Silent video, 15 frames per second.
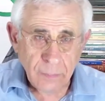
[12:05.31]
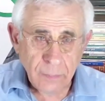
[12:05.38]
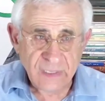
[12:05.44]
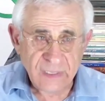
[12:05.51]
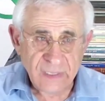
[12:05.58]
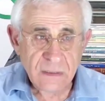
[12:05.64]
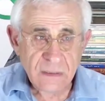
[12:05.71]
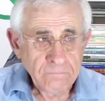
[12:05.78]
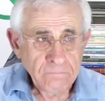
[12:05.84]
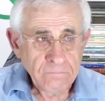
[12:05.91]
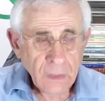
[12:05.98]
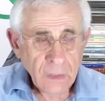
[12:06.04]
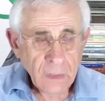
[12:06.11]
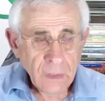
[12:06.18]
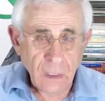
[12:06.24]

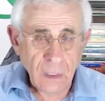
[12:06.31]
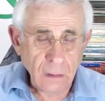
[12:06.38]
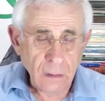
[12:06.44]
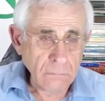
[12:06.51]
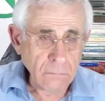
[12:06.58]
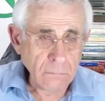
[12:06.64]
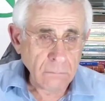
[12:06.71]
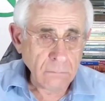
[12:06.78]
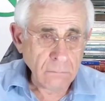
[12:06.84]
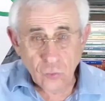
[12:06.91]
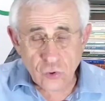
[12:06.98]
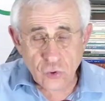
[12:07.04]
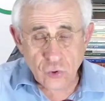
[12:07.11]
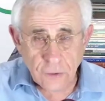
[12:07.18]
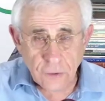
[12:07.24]
revolution
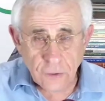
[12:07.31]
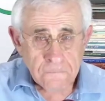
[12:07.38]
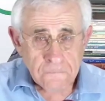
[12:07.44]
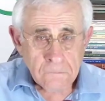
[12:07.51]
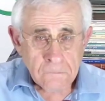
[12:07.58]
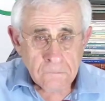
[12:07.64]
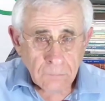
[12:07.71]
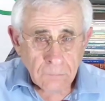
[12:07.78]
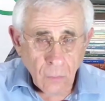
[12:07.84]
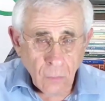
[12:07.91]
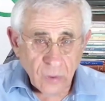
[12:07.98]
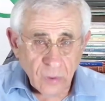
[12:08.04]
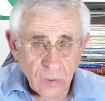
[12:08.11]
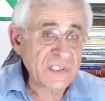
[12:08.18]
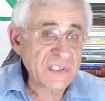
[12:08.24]
or
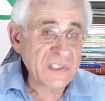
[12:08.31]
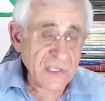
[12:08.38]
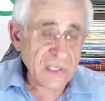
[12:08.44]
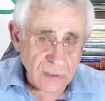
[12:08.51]
resistance.